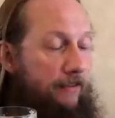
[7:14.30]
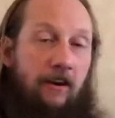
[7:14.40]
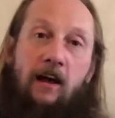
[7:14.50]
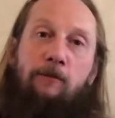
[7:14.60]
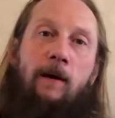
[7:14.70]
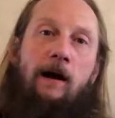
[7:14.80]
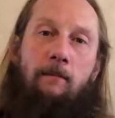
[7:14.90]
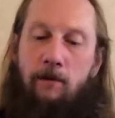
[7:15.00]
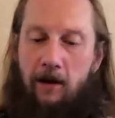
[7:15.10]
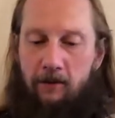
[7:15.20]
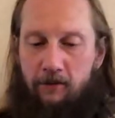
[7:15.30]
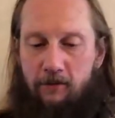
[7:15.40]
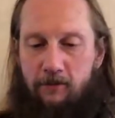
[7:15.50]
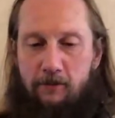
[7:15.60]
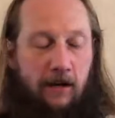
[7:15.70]
next bike I'm
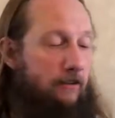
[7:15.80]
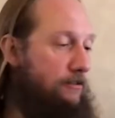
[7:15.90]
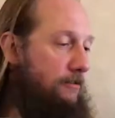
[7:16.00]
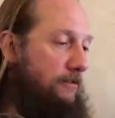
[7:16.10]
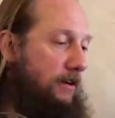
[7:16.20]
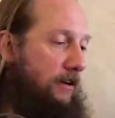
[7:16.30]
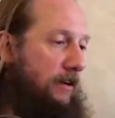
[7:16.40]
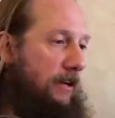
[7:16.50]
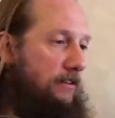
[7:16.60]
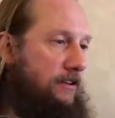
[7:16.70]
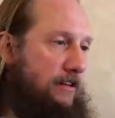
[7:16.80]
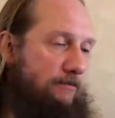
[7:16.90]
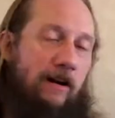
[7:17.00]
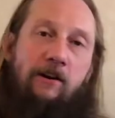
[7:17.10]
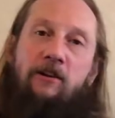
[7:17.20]
trying to get a test
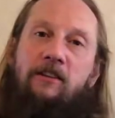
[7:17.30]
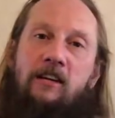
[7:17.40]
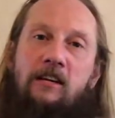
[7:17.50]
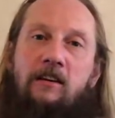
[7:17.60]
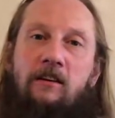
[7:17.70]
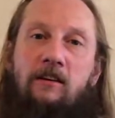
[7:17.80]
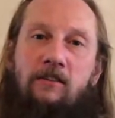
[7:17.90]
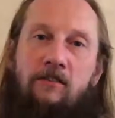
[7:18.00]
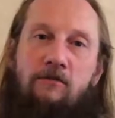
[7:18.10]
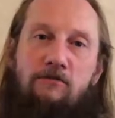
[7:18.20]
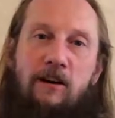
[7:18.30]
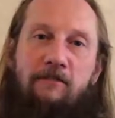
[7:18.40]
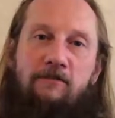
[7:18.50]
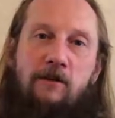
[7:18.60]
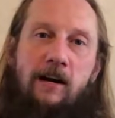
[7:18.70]
ride on, the new
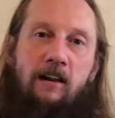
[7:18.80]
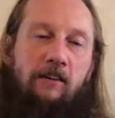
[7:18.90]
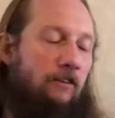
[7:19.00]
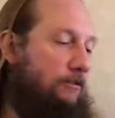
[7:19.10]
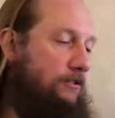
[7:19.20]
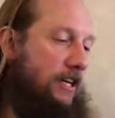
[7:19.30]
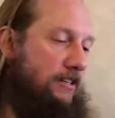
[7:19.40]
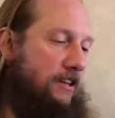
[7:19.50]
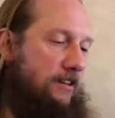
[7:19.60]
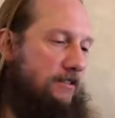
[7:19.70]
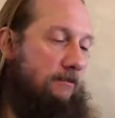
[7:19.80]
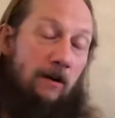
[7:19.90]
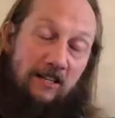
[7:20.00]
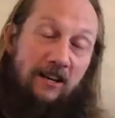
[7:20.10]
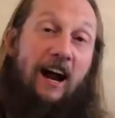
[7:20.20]
Triumph Trident, the new 660,
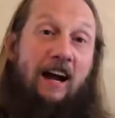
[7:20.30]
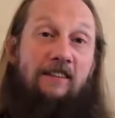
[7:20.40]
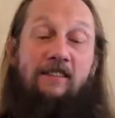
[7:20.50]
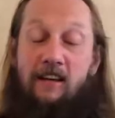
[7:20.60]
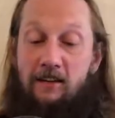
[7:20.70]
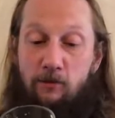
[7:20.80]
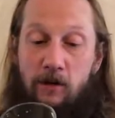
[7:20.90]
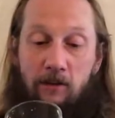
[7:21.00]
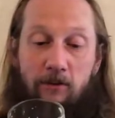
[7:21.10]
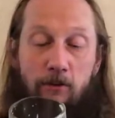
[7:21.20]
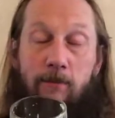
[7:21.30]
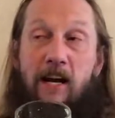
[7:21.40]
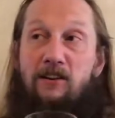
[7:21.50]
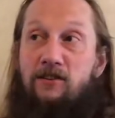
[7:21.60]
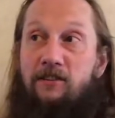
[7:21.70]
which I actually think its real cubic
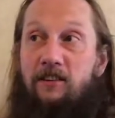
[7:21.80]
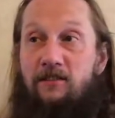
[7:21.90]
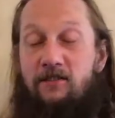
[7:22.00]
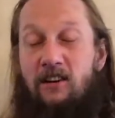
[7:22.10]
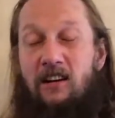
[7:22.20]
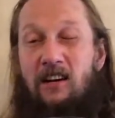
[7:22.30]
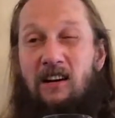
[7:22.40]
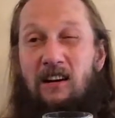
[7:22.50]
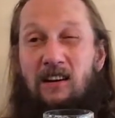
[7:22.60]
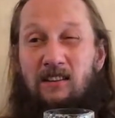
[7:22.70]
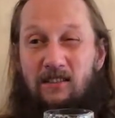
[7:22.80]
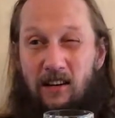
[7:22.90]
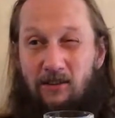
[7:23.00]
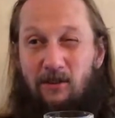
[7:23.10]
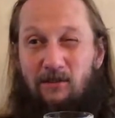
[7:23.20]
inches is
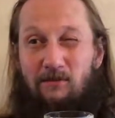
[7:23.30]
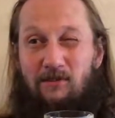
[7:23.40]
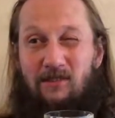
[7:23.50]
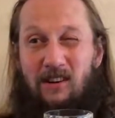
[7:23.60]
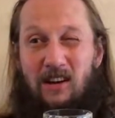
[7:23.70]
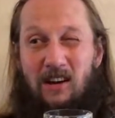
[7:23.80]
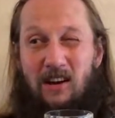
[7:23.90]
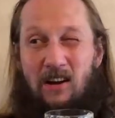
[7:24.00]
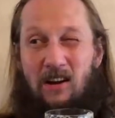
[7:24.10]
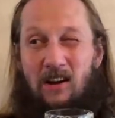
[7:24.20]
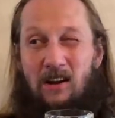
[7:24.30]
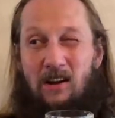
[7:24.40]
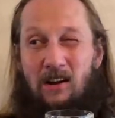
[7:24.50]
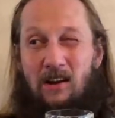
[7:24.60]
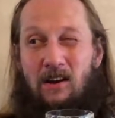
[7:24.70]

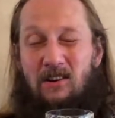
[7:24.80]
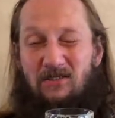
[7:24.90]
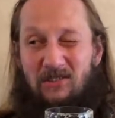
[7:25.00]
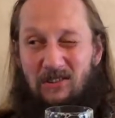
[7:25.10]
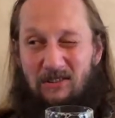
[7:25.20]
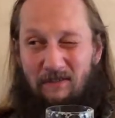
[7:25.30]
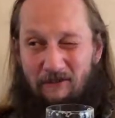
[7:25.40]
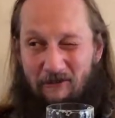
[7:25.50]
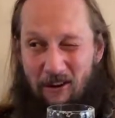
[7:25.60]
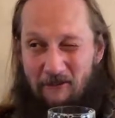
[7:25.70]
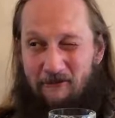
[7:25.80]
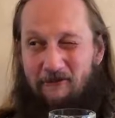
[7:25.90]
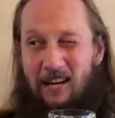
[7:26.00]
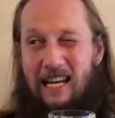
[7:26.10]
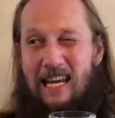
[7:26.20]

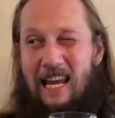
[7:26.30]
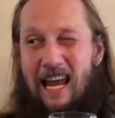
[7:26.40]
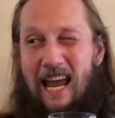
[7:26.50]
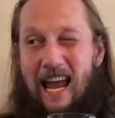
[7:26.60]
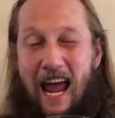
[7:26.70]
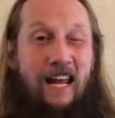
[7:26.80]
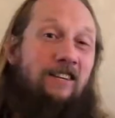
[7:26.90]
658